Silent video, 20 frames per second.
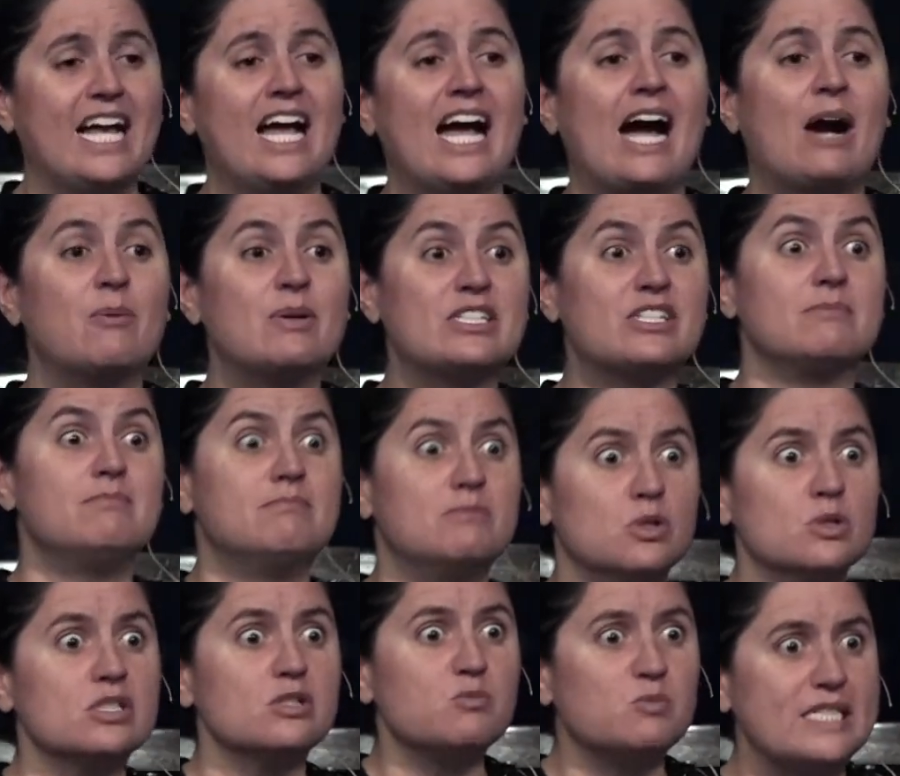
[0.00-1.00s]
I went to
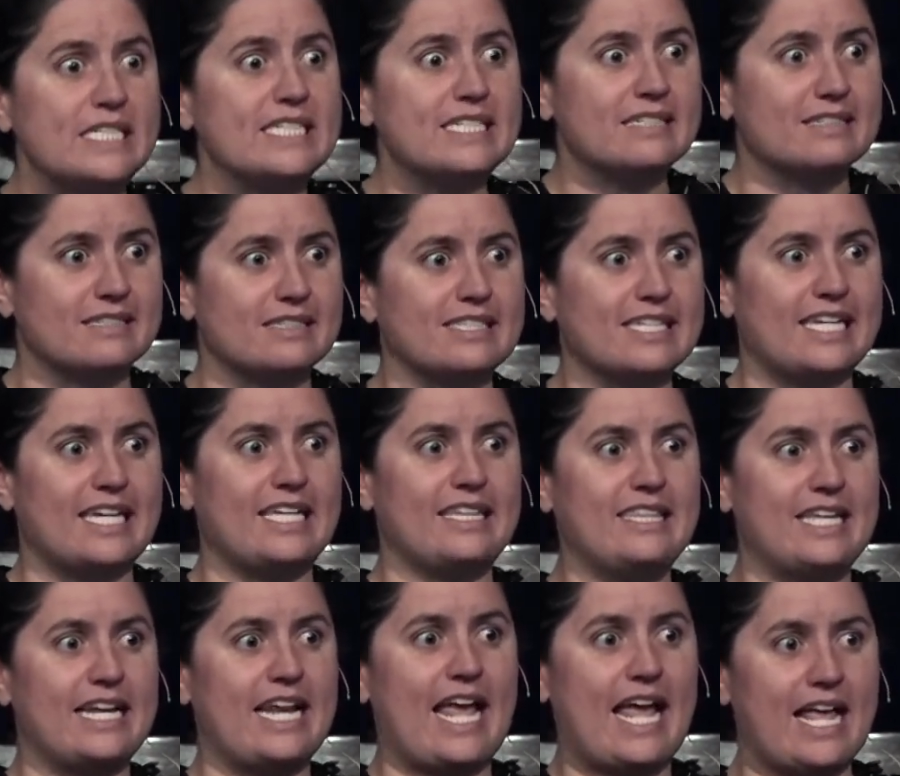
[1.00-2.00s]
more weddings as a kid
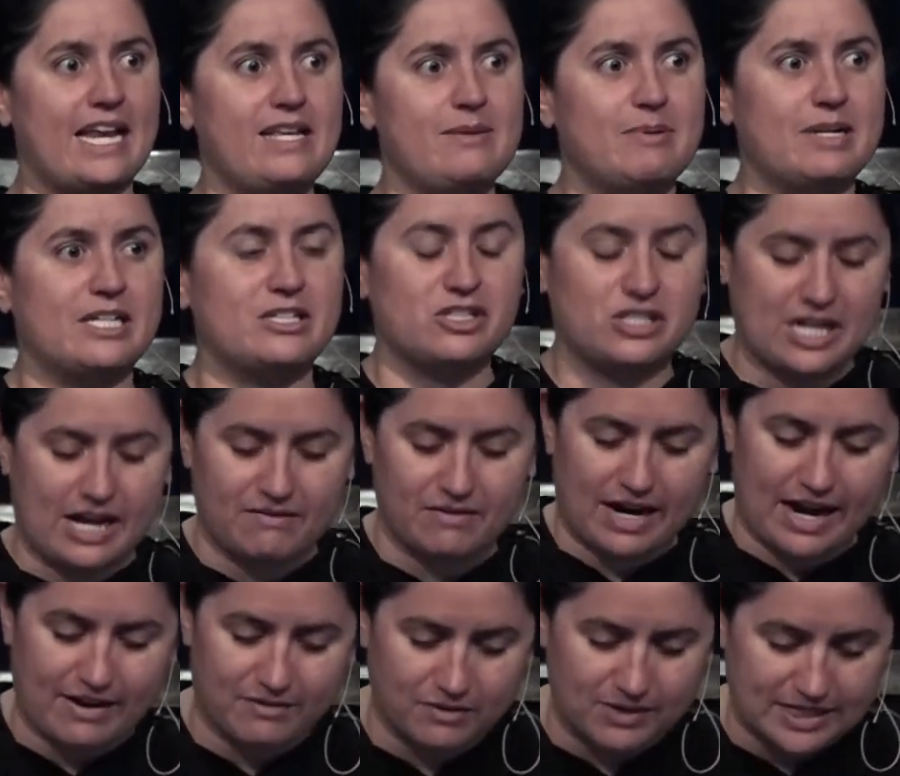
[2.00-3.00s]
than anybody should ever
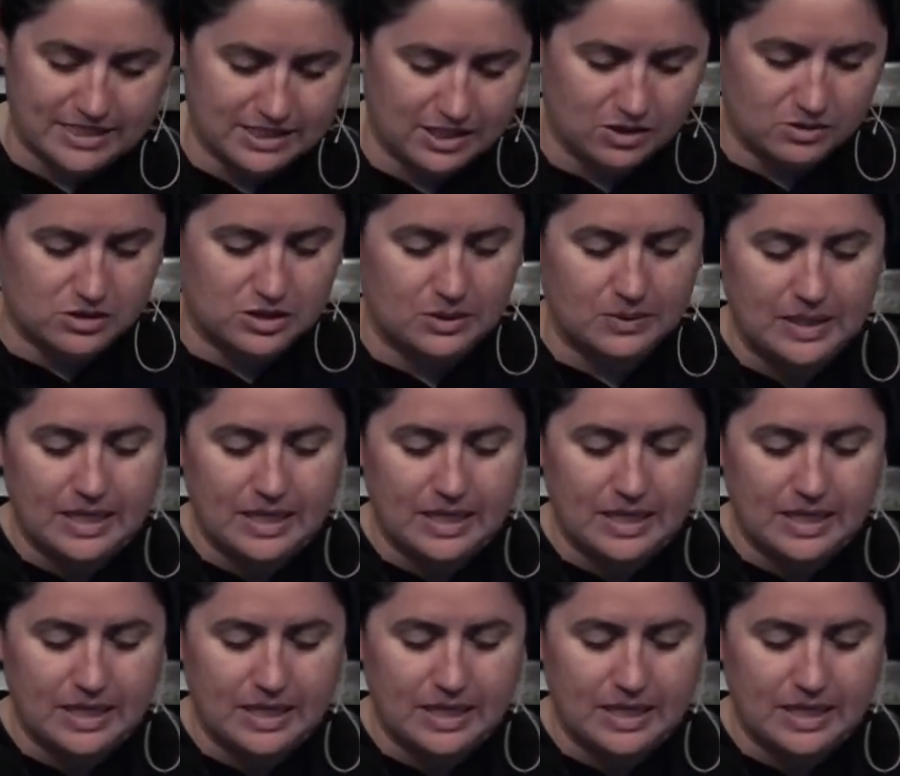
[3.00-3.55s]
have a right to go to.